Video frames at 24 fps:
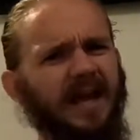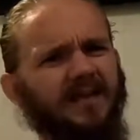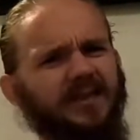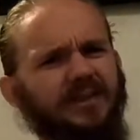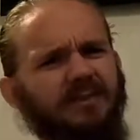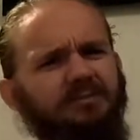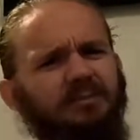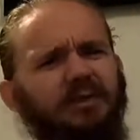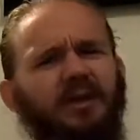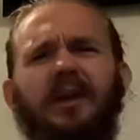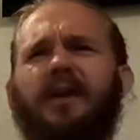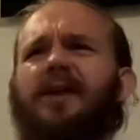I
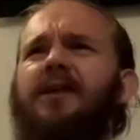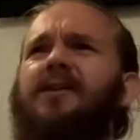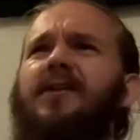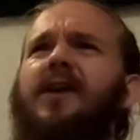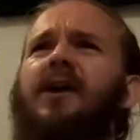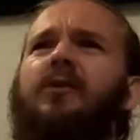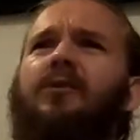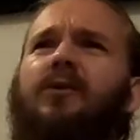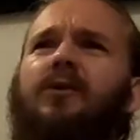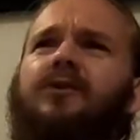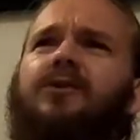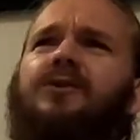seem to like
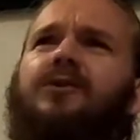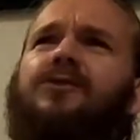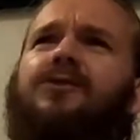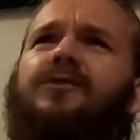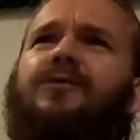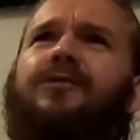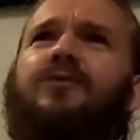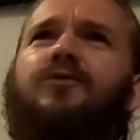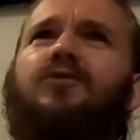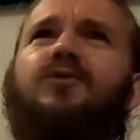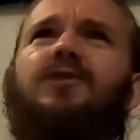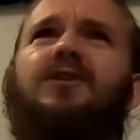that word in the
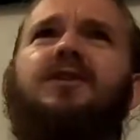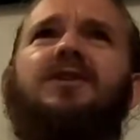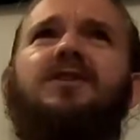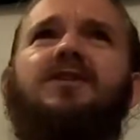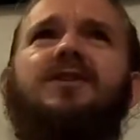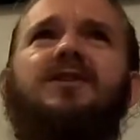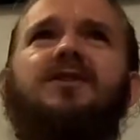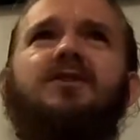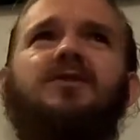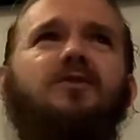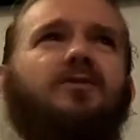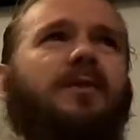reviews these
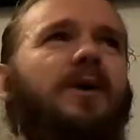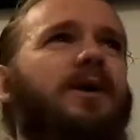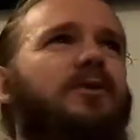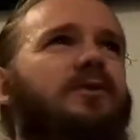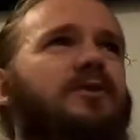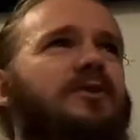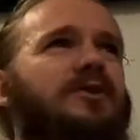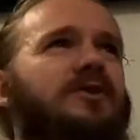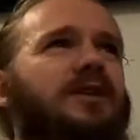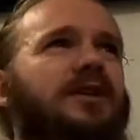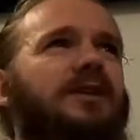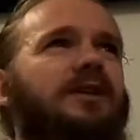days as well,
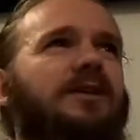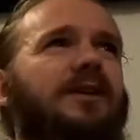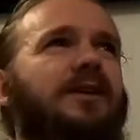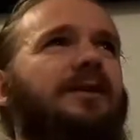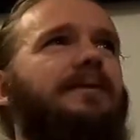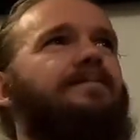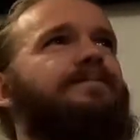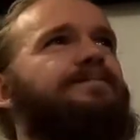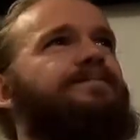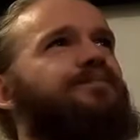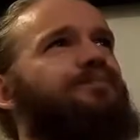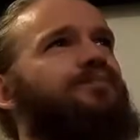
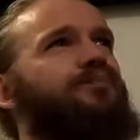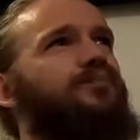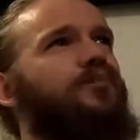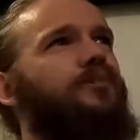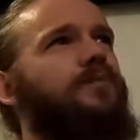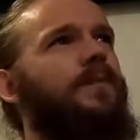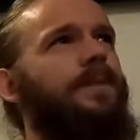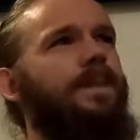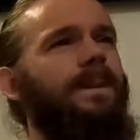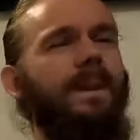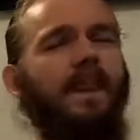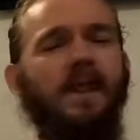succinctly.
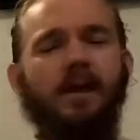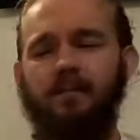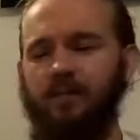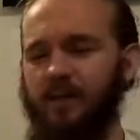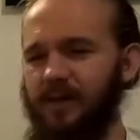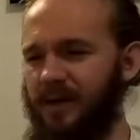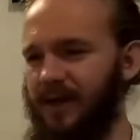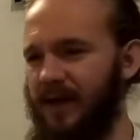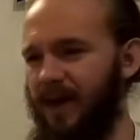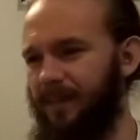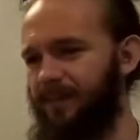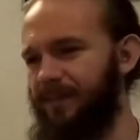
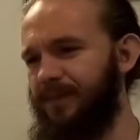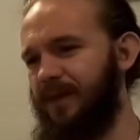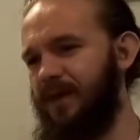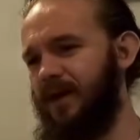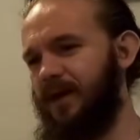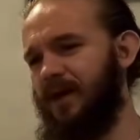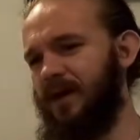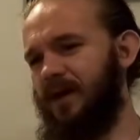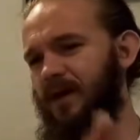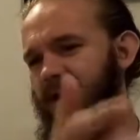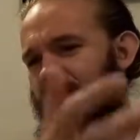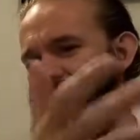But yeah,
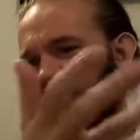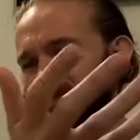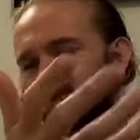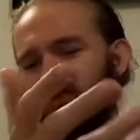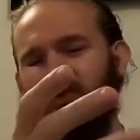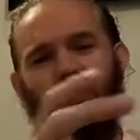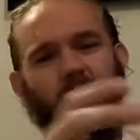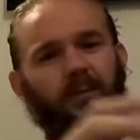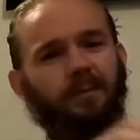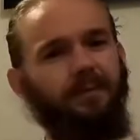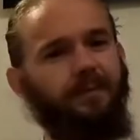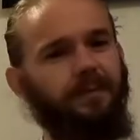
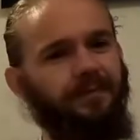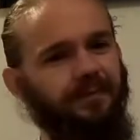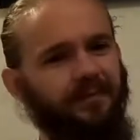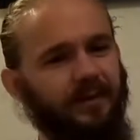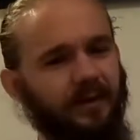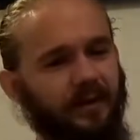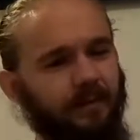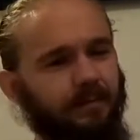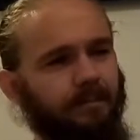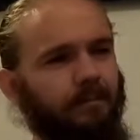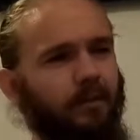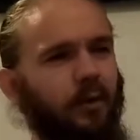so
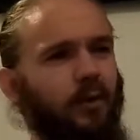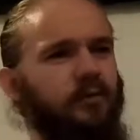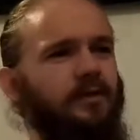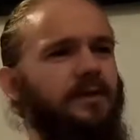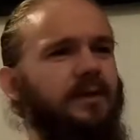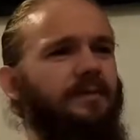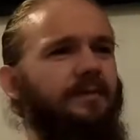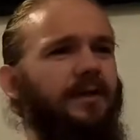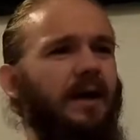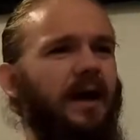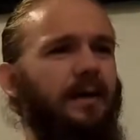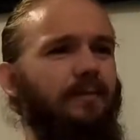
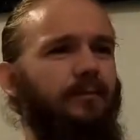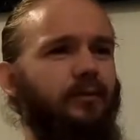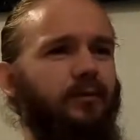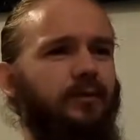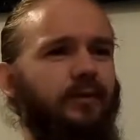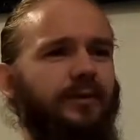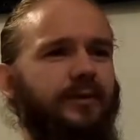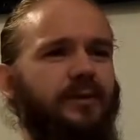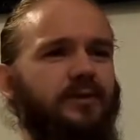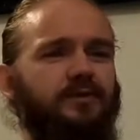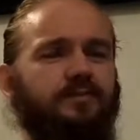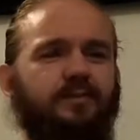malty
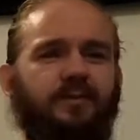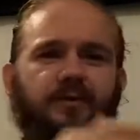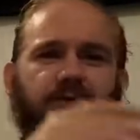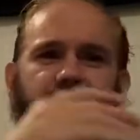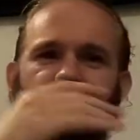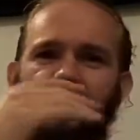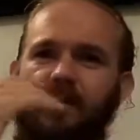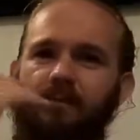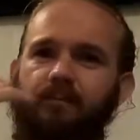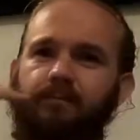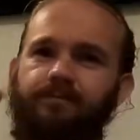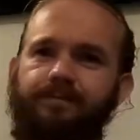backbone of this
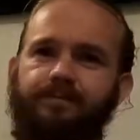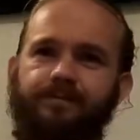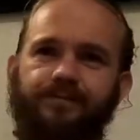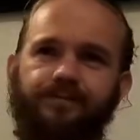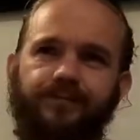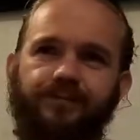beer then.